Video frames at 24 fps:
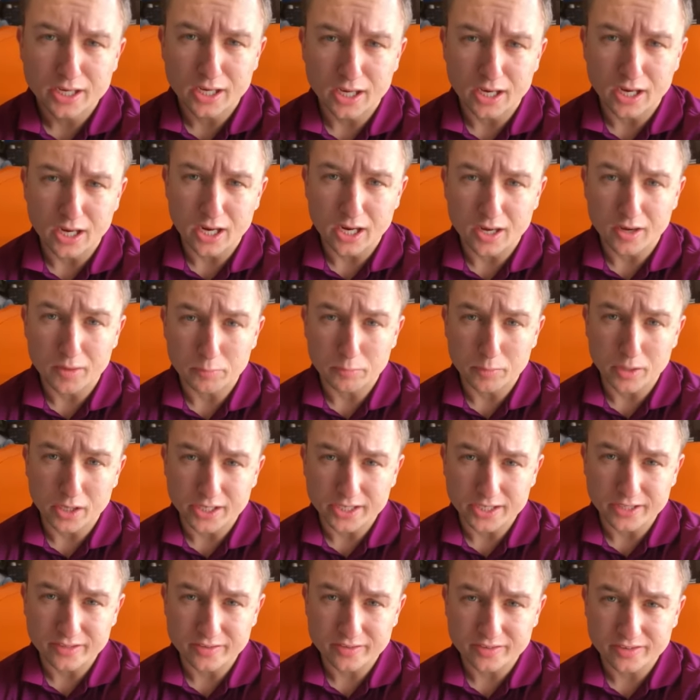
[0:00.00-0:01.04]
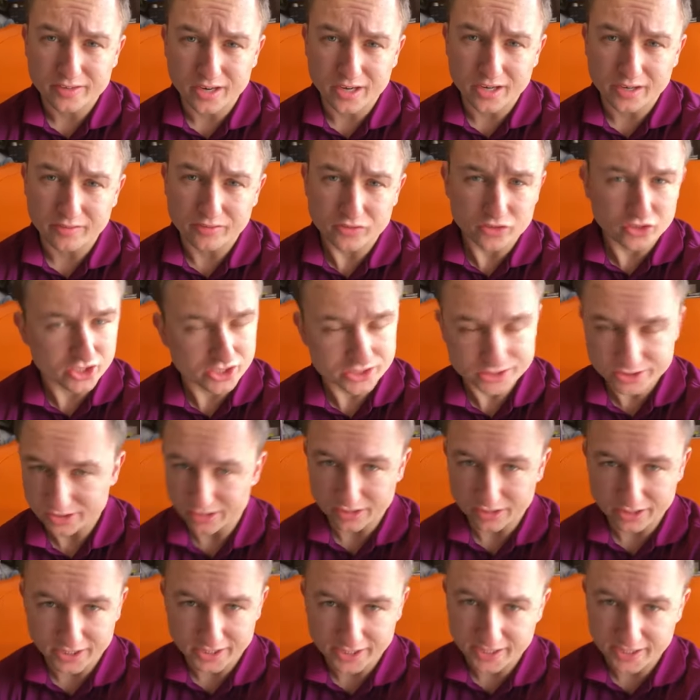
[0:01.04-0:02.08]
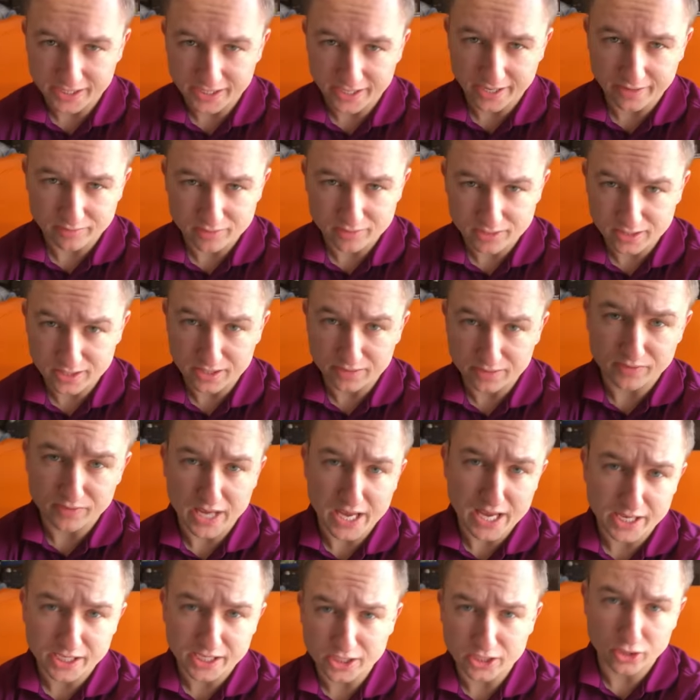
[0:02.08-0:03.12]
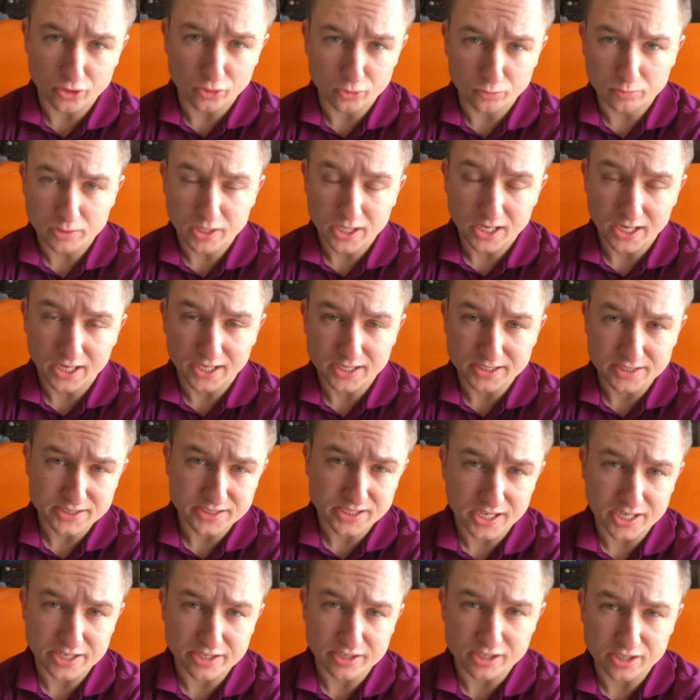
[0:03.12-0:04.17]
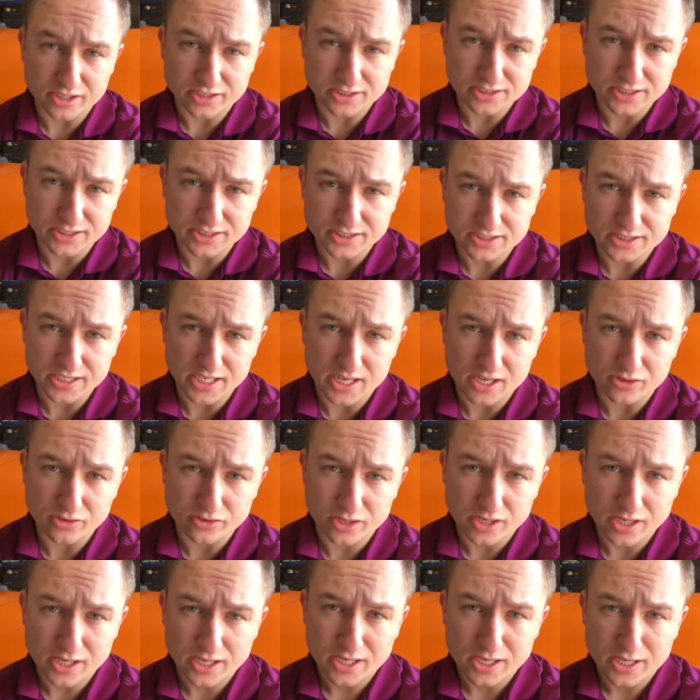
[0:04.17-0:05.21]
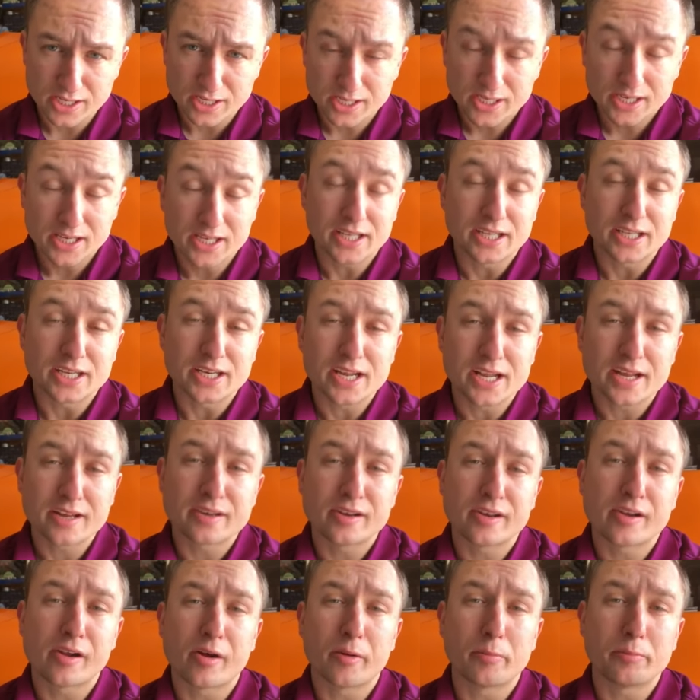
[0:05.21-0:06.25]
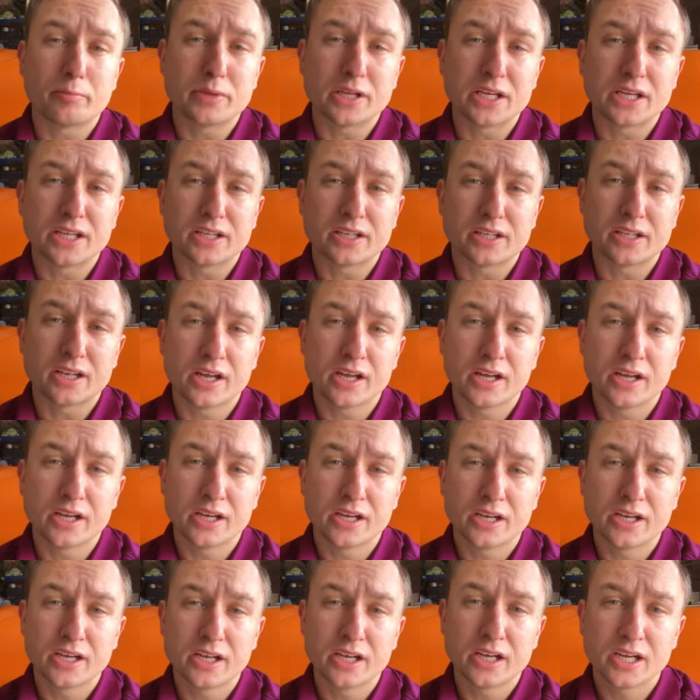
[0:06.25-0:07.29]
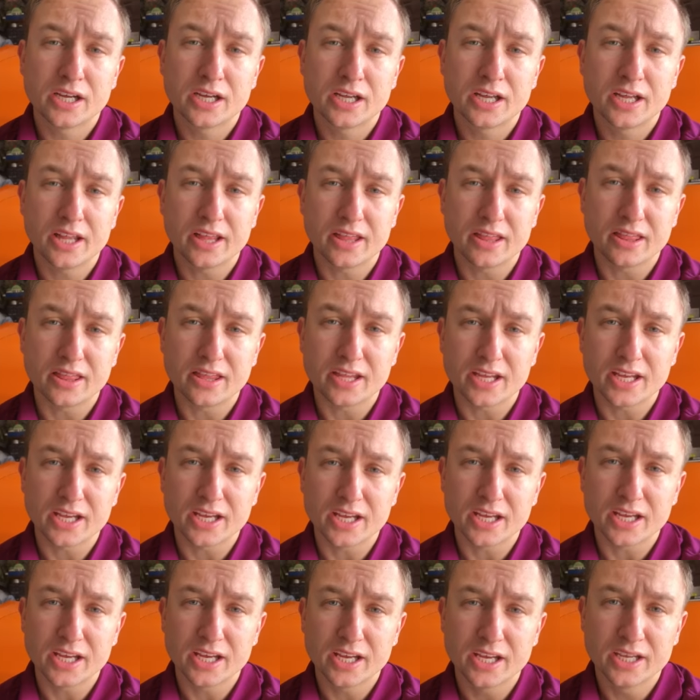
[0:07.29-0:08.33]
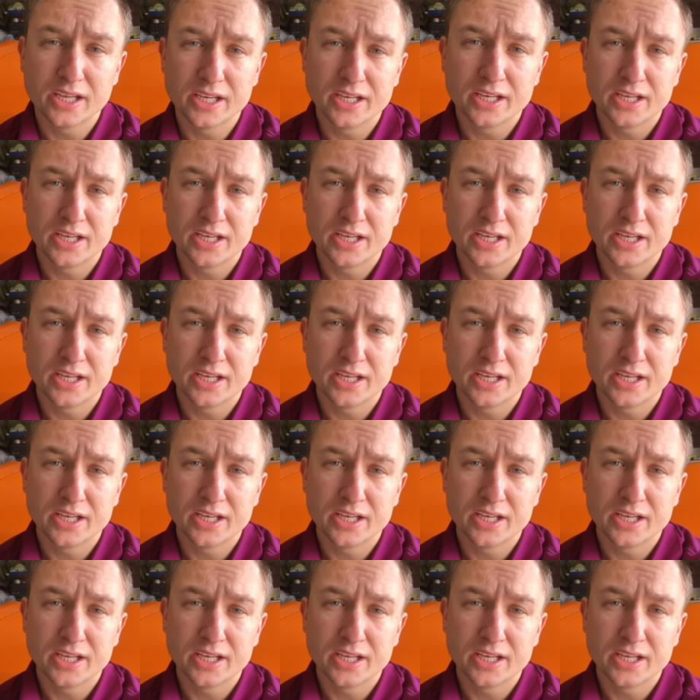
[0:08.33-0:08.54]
Uh, but instead of just deleting everything vacuum, I decided to hunt it down. It ended up being the